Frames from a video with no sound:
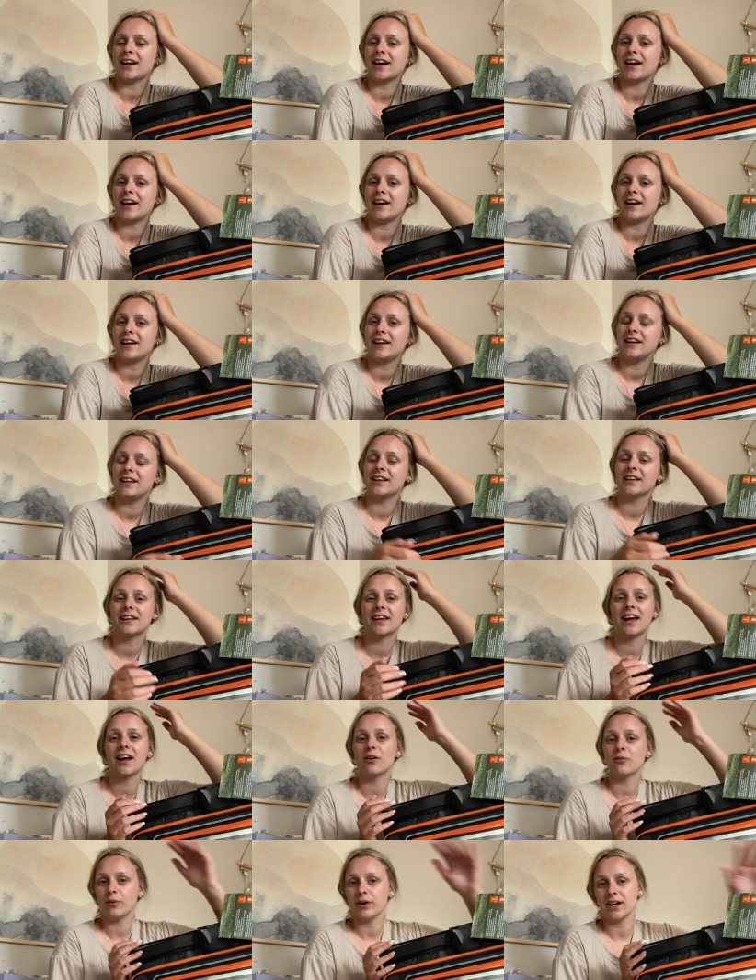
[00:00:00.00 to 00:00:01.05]
I
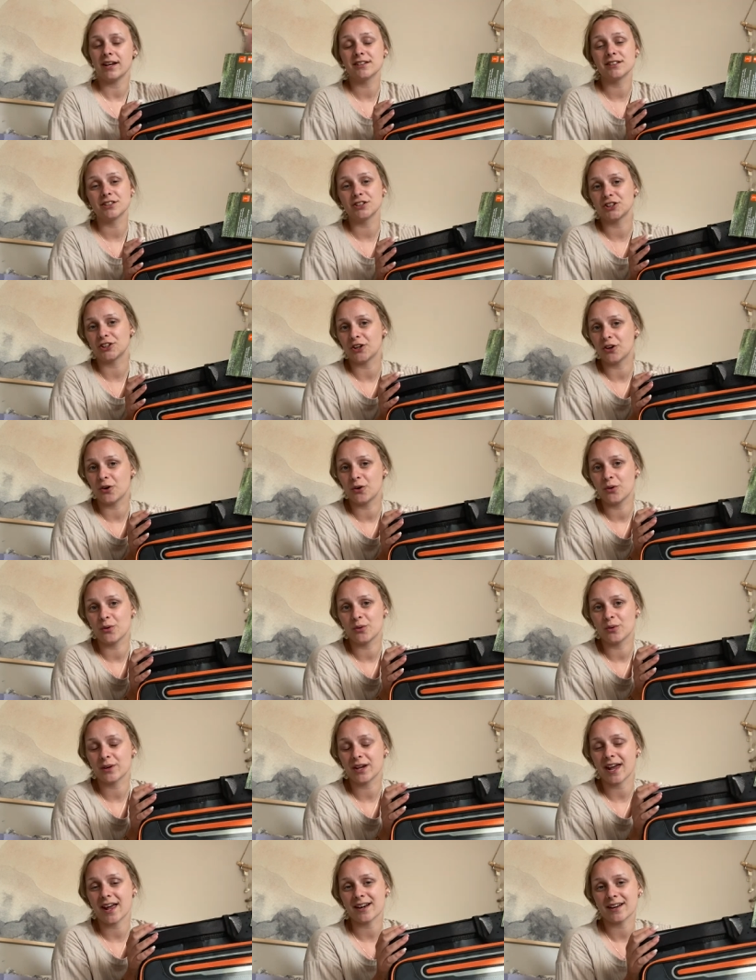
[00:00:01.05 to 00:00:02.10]
can't wait to show
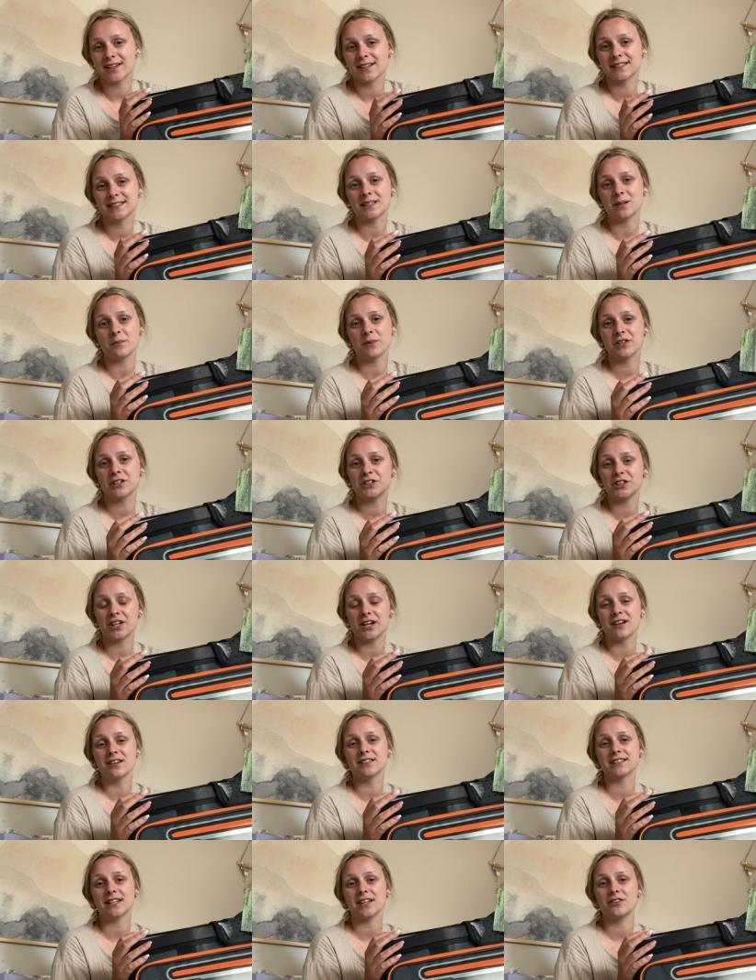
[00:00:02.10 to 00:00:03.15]
Kenna some of the
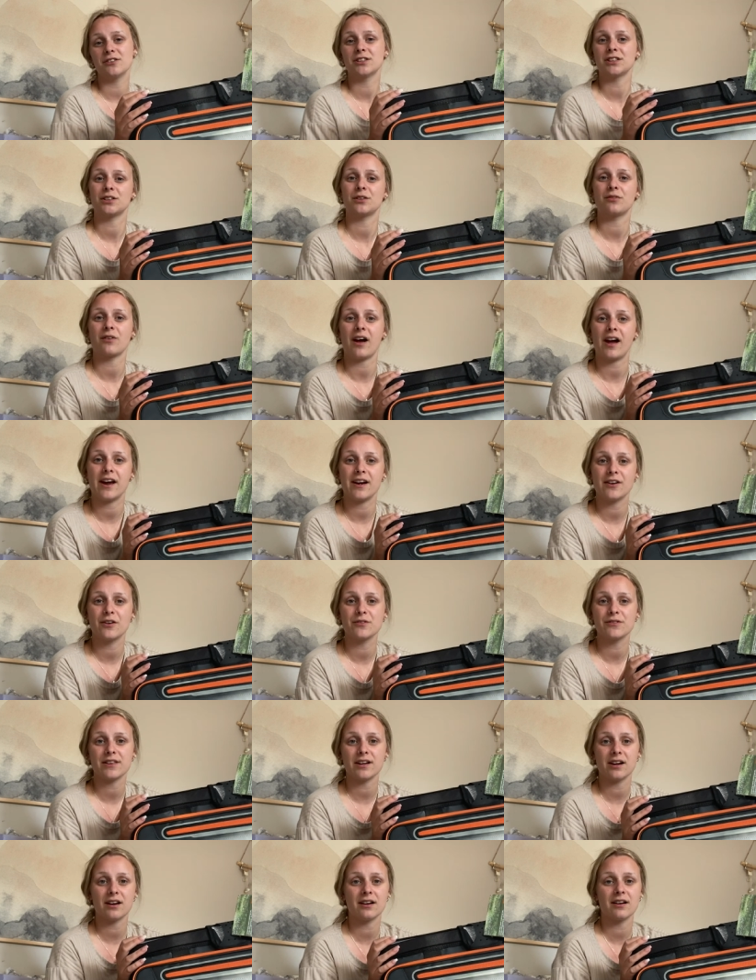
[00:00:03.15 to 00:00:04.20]
trails I used to ride out
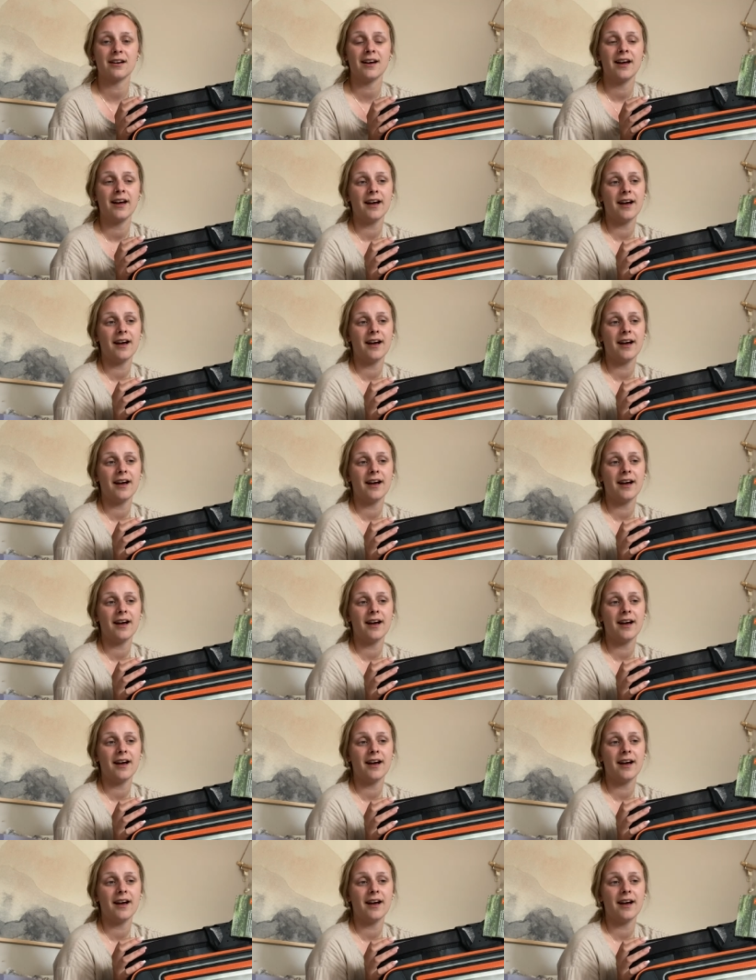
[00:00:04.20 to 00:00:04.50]
there.